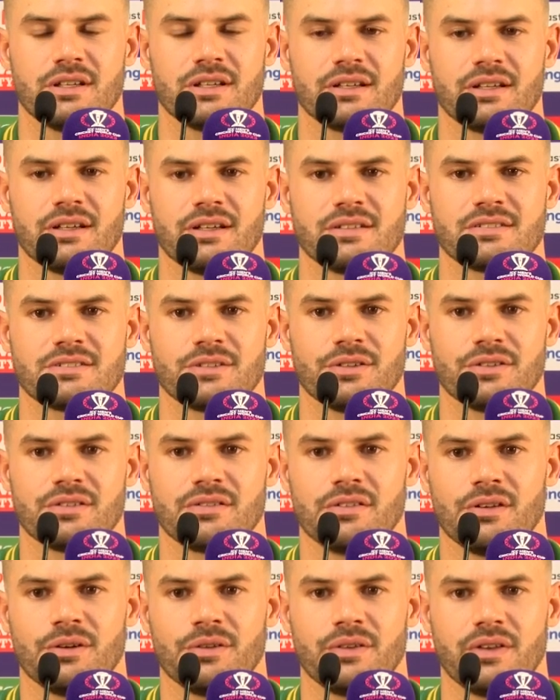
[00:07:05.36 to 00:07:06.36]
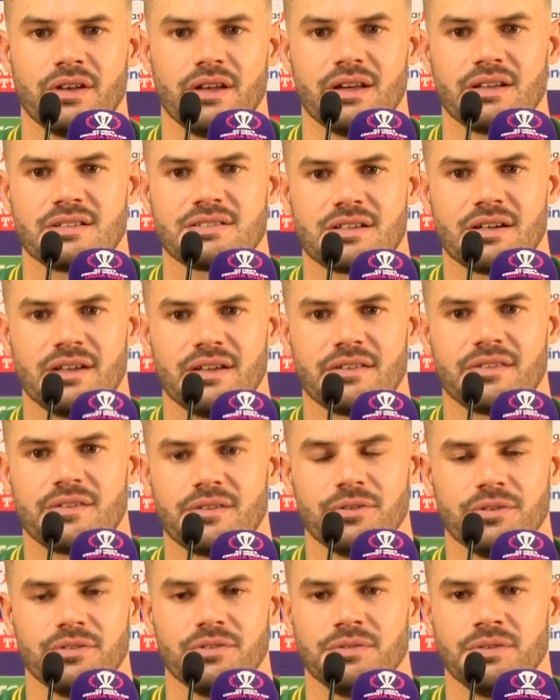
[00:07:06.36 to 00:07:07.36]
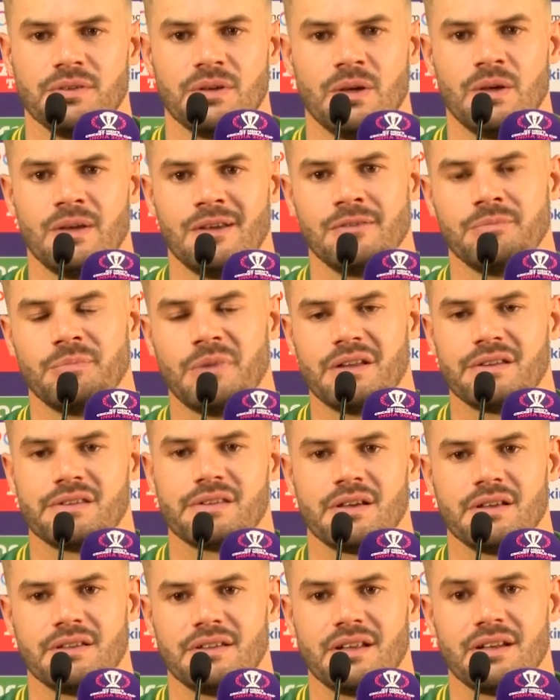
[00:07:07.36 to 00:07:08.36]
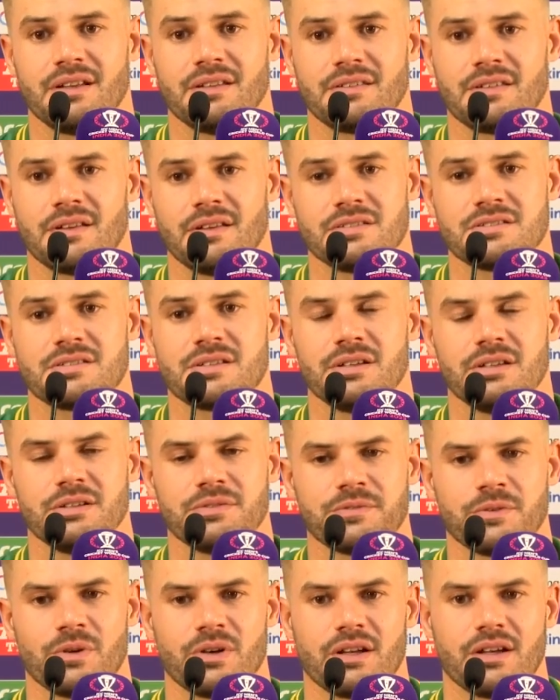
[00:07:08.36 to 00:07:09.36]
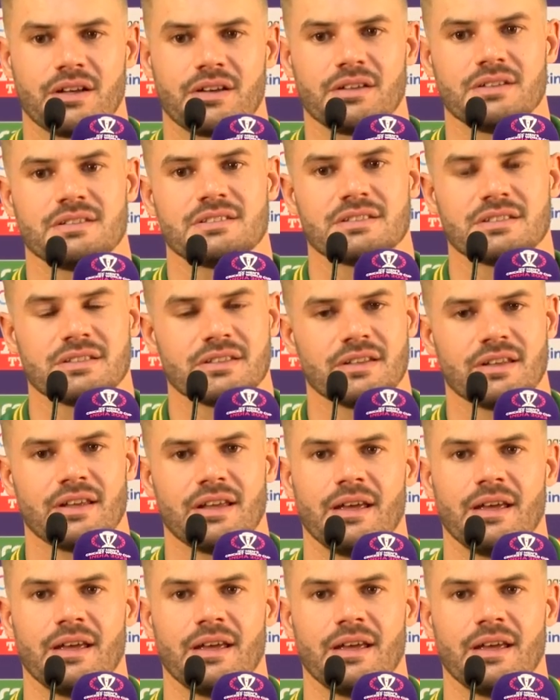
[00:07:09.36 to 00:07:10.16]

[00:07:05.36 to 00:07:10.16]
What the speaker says: like that, it's on the next guy to maintain that intensity, if not increase it.